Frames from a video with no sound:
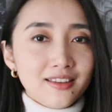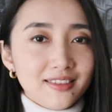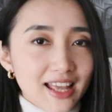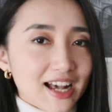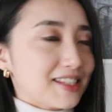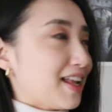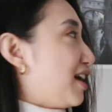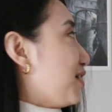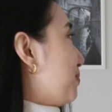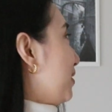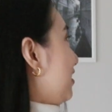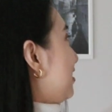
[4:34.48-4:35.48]
Next
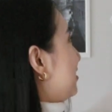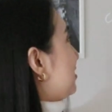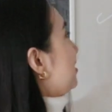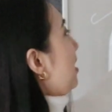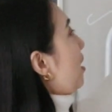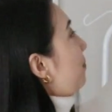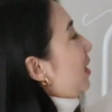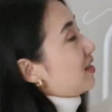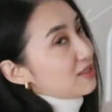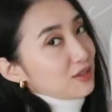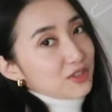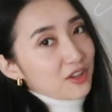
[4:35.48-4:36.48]
up is a
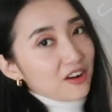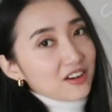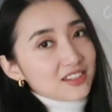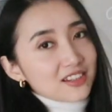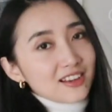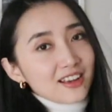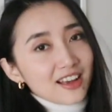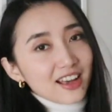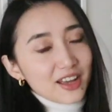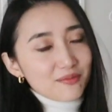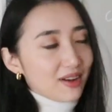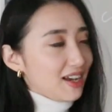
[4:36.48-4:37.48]
pencil skirt.
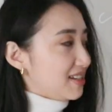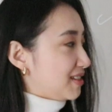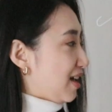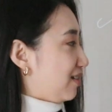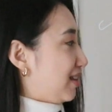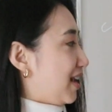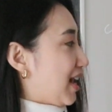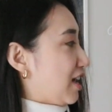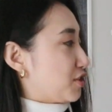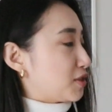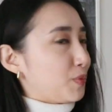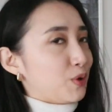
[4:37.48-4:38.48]
It might sound like
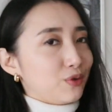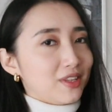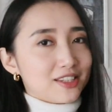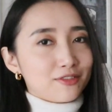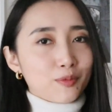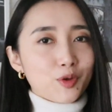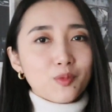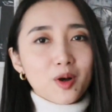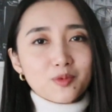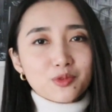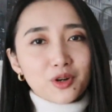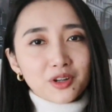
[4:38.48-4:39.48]
I just pulled this from your
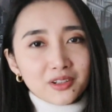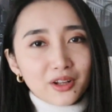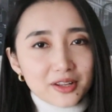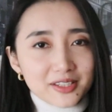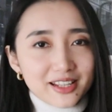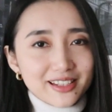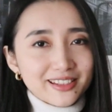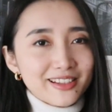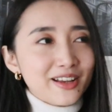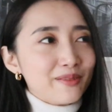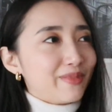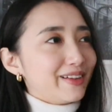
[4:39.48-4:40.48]
mom's work closet,
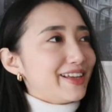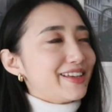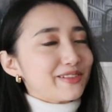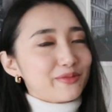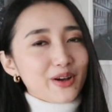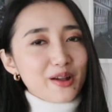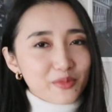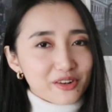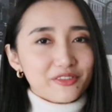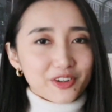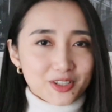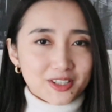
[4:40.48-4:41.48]
but it's way
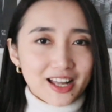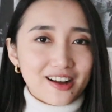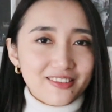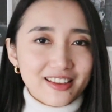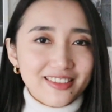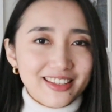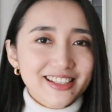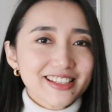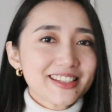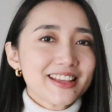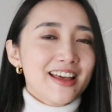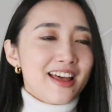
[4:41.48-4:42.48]
more versatile than
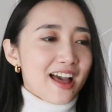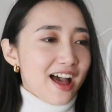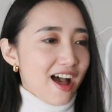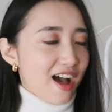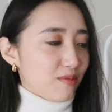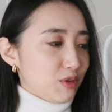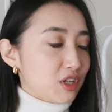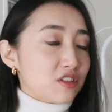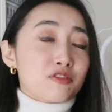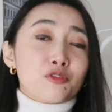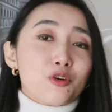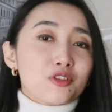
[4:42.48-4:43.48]
this. You
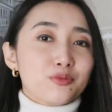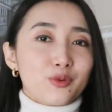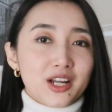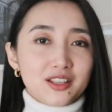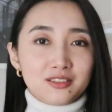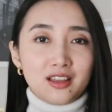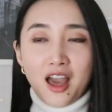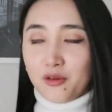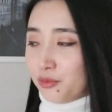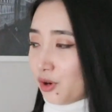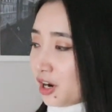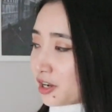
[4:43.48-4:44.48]
can of course wear it
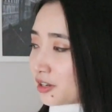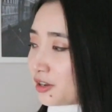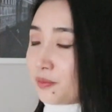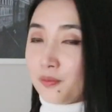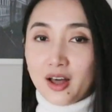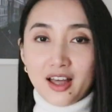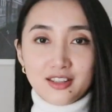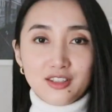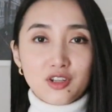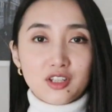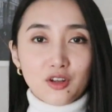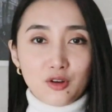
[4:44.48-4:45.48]
at work,
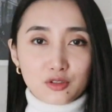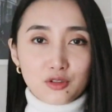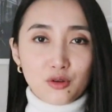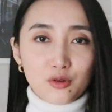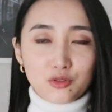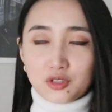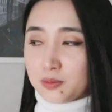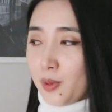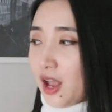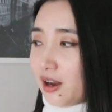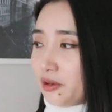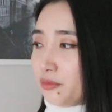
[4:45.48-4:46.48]
but you can also just
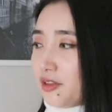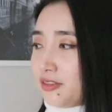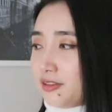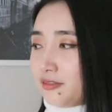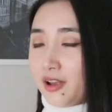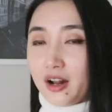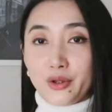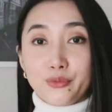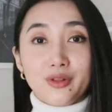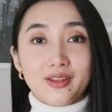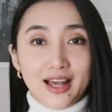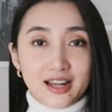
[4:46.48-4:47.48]
pair it with a very
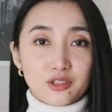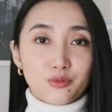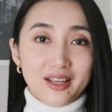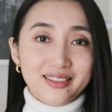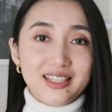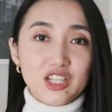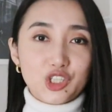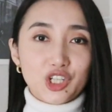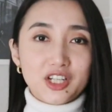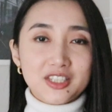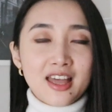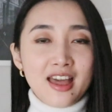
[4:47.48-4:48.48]
relaxed white
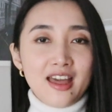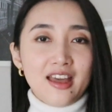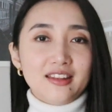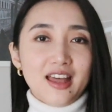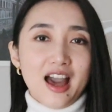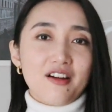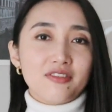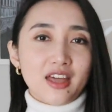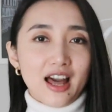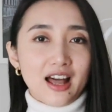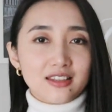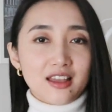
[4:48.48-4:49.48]
t-shirt and have
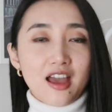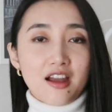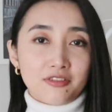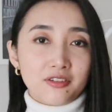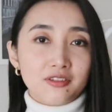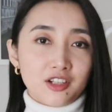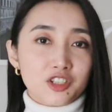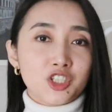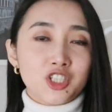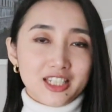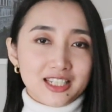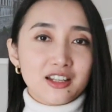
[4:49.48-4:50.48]
that effortless
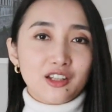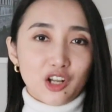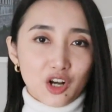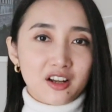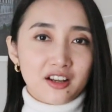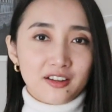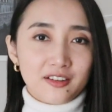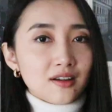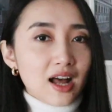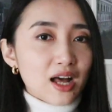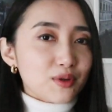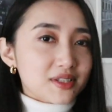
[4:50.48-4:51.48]
chic look.
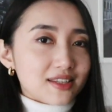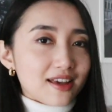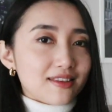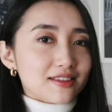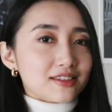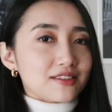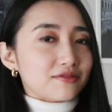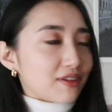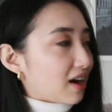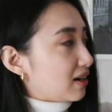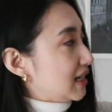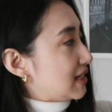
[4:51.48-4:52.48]
I would say this is a
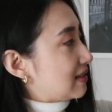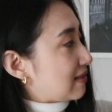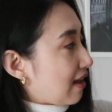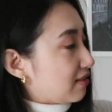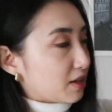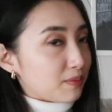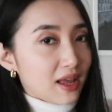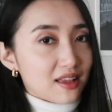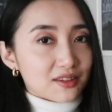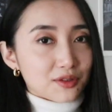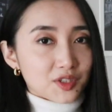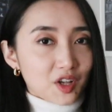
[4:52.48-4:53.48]
very standard
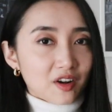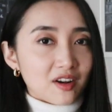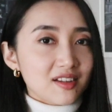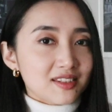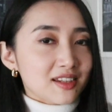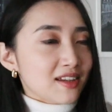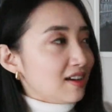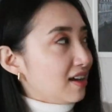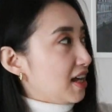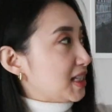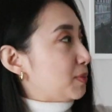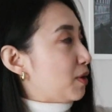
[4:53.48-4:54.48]
pencil skirt.
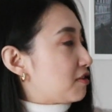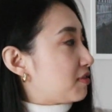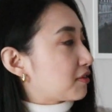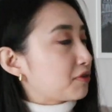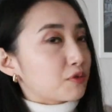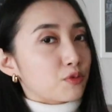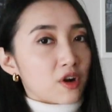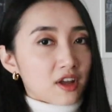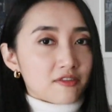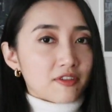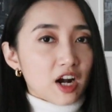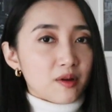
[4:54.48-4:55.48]
It's perfect for work
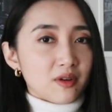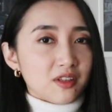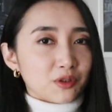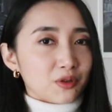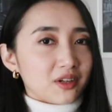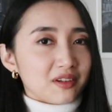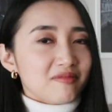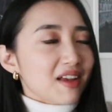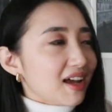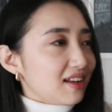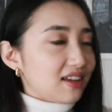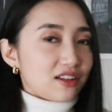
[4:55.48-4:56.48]
environment or
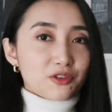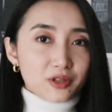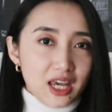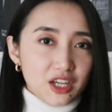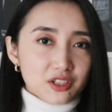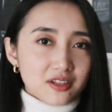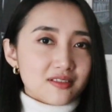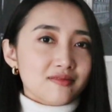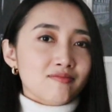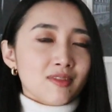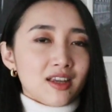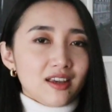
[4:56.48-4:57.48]
any other occasion.